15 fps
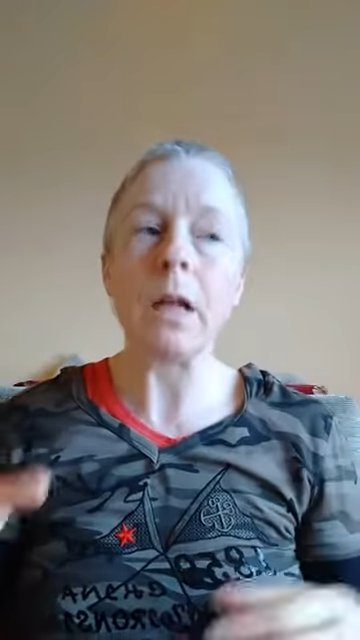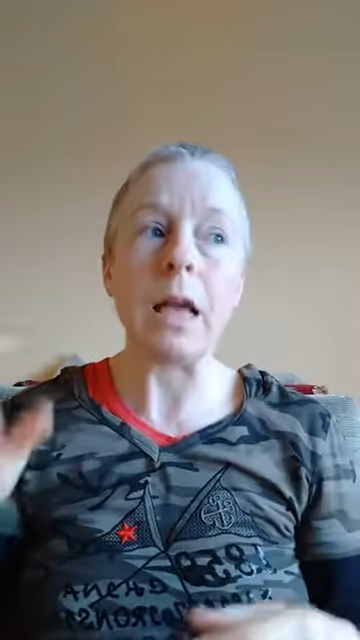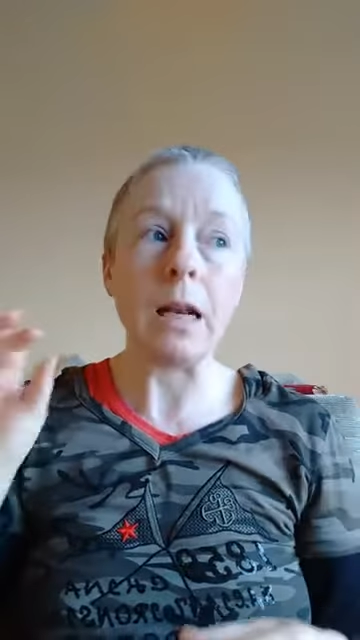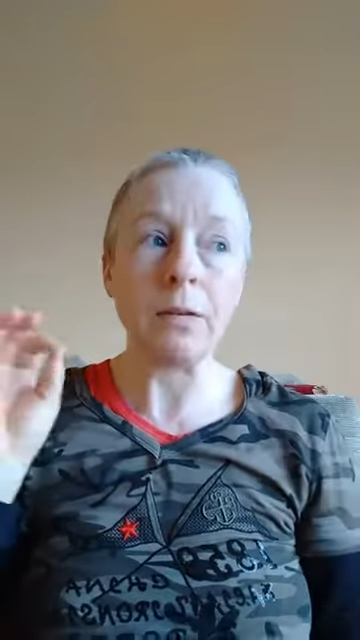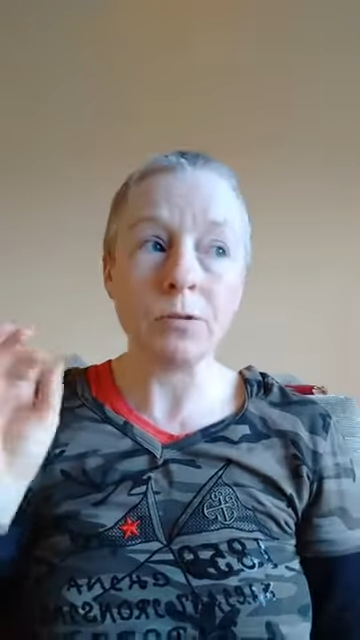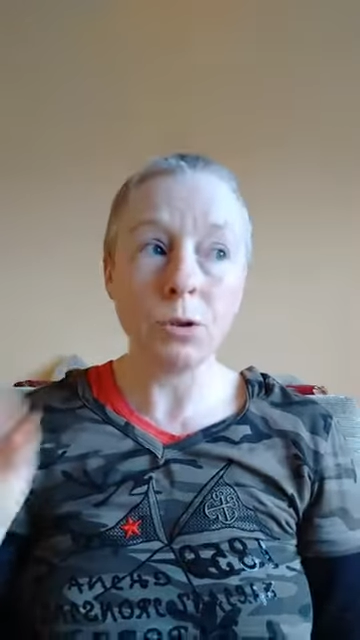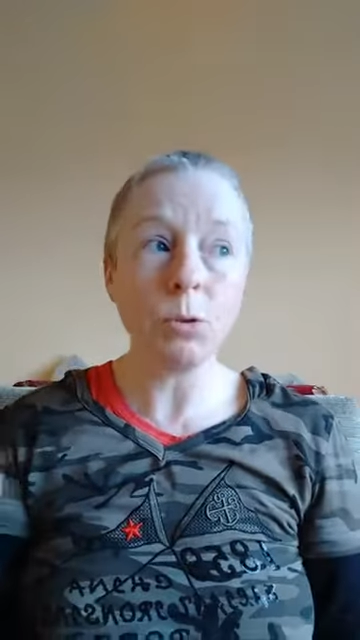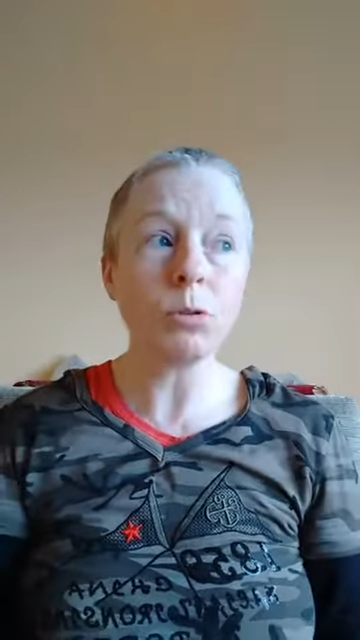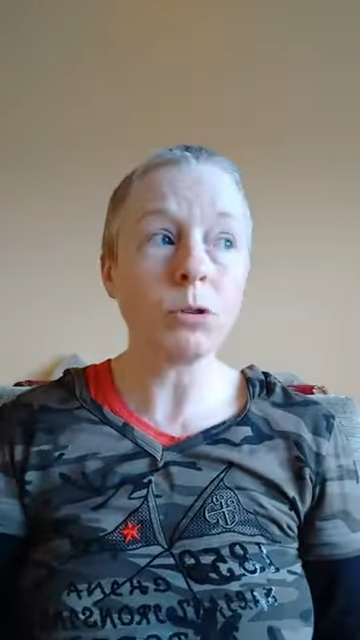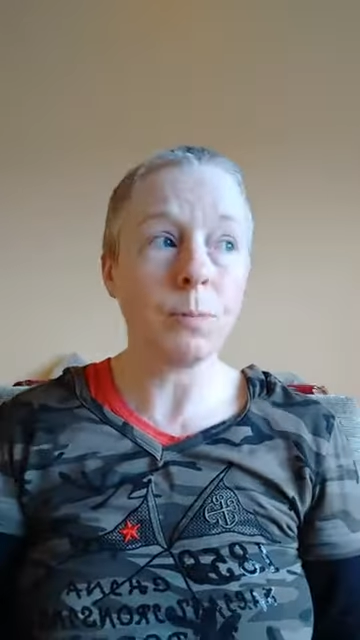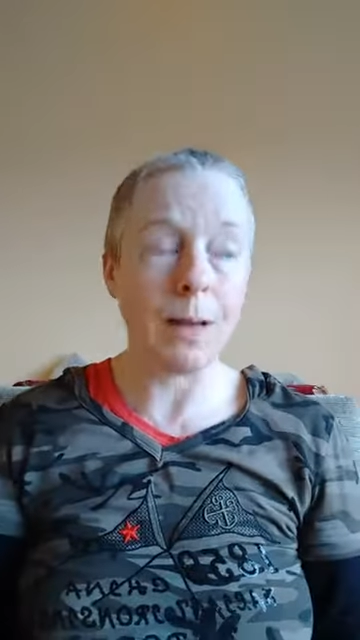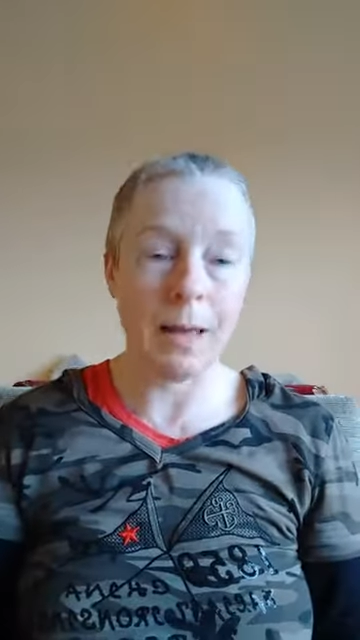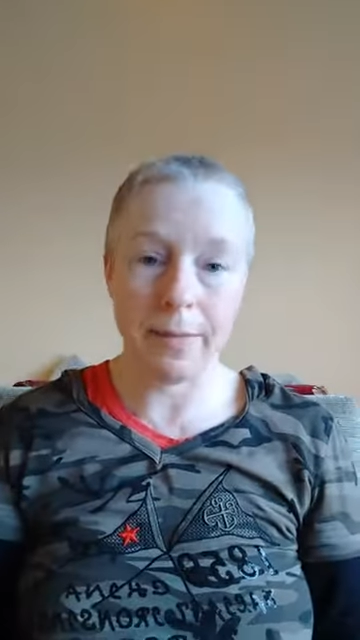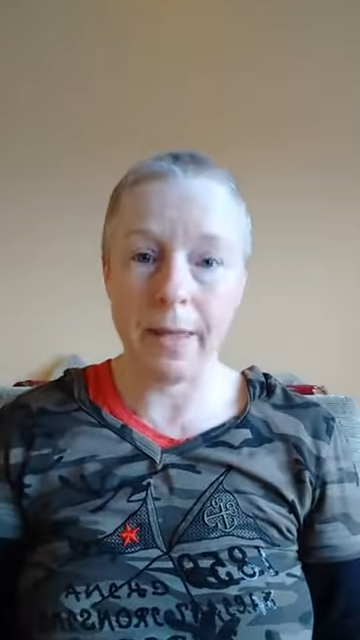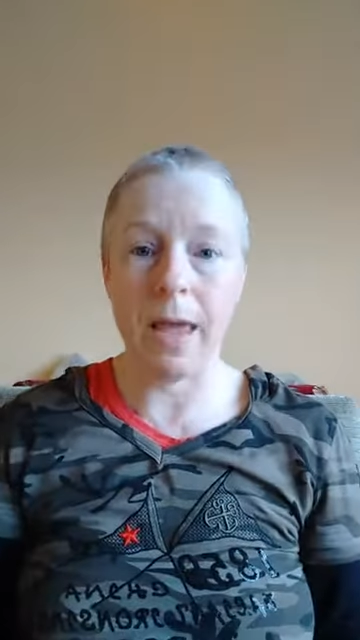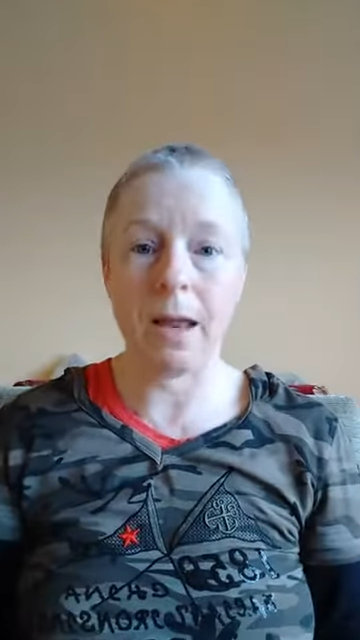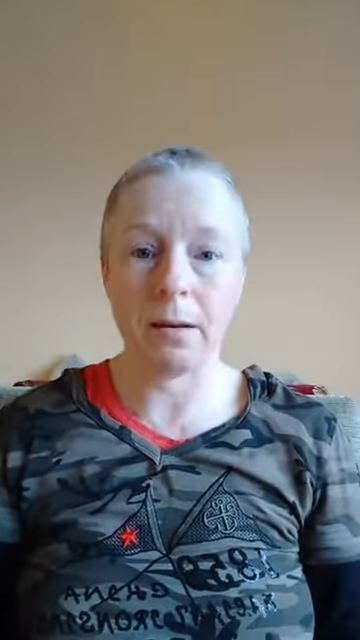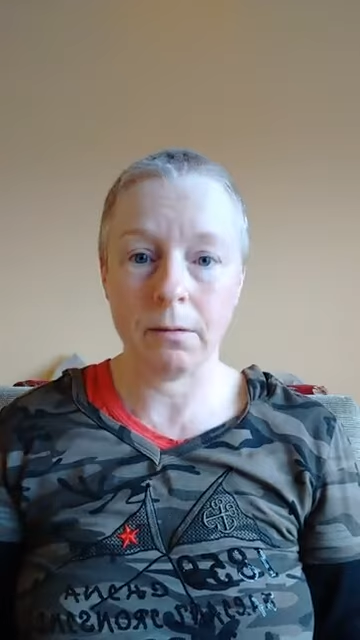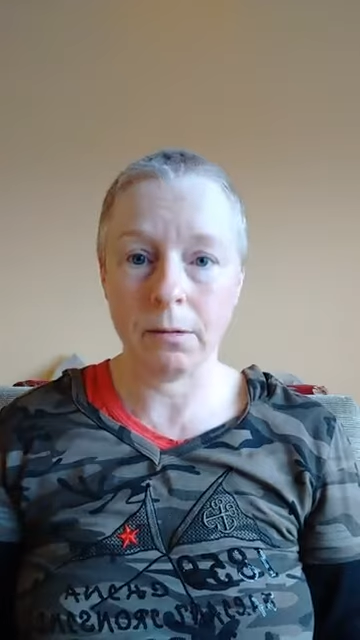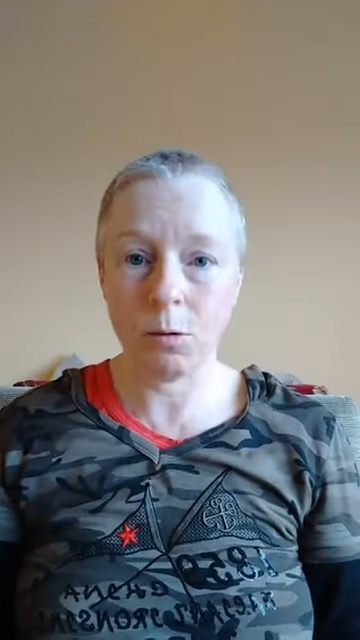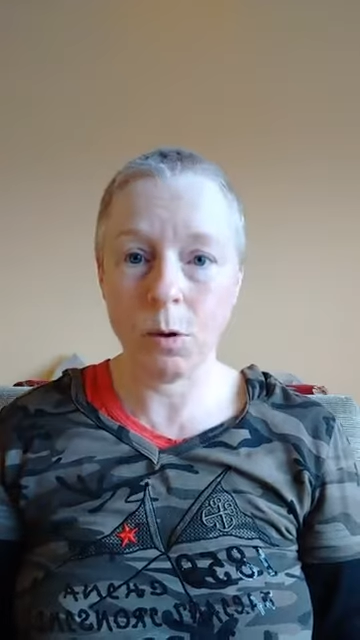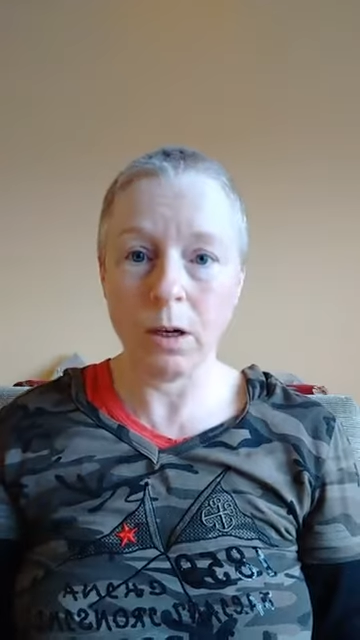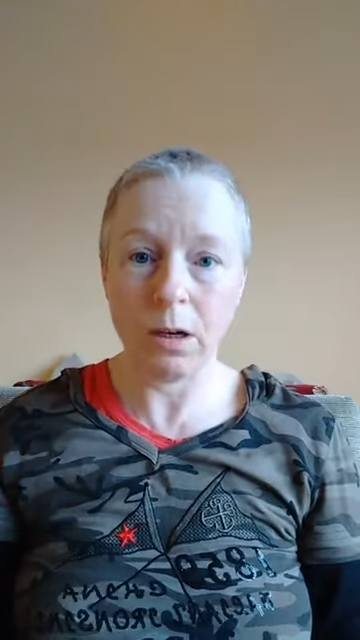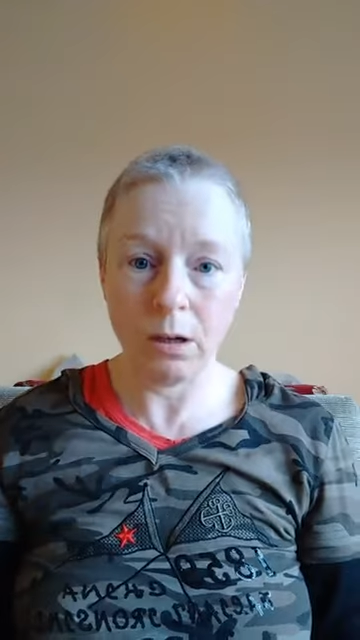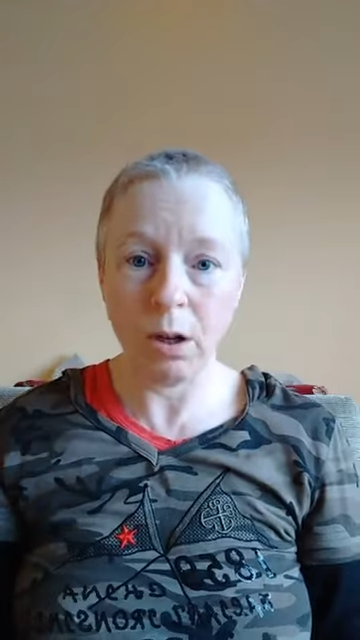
And I've talked about that quite a